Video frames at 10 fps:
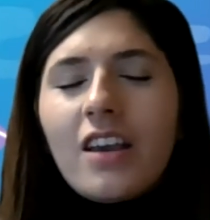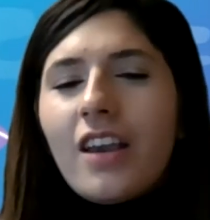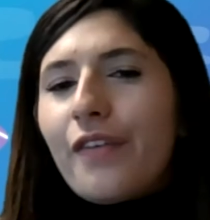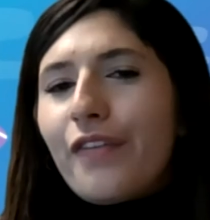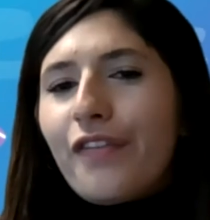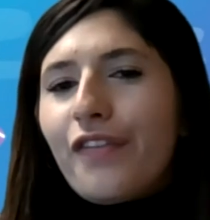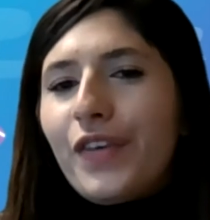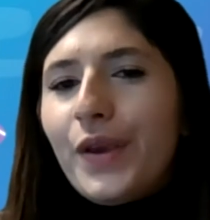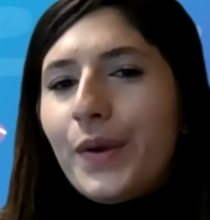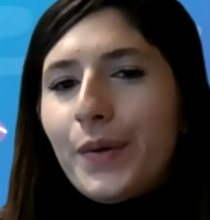If
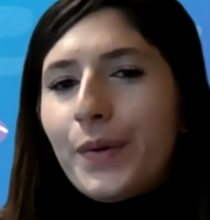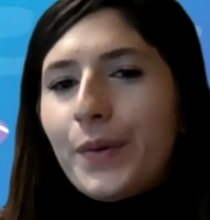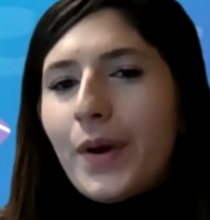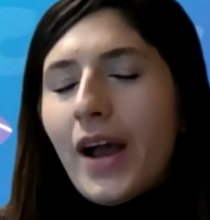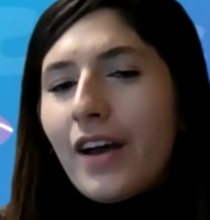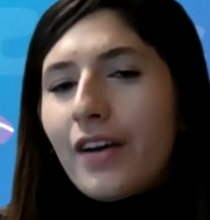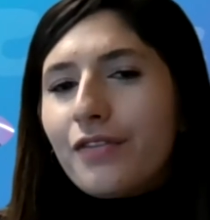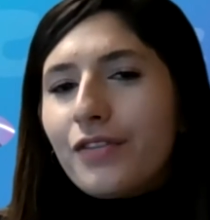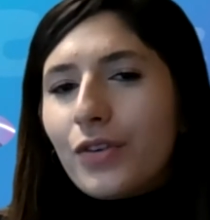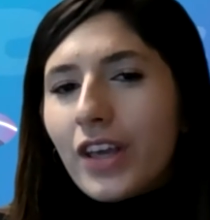you have
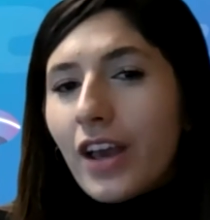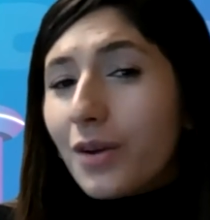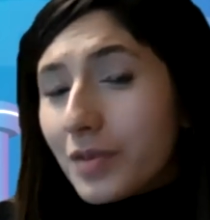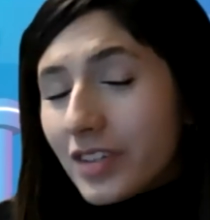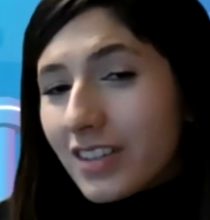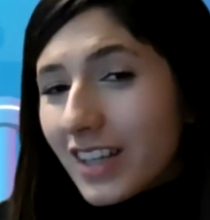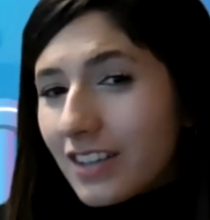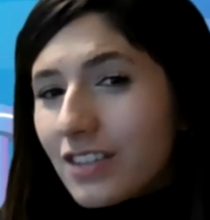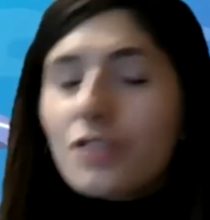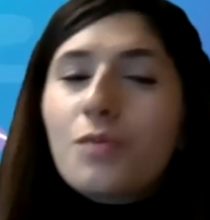not yet opened a
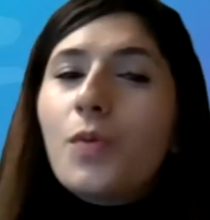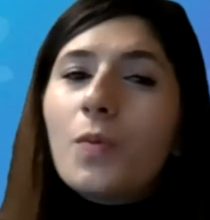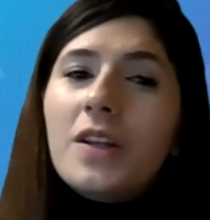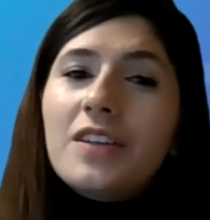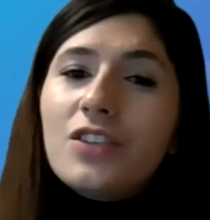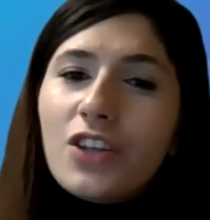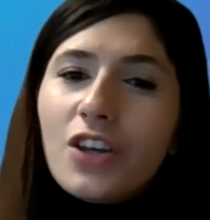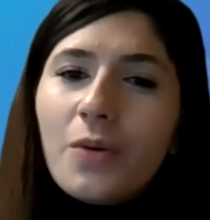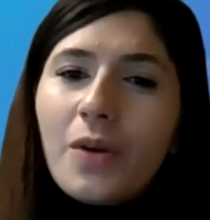ticket to support, please do.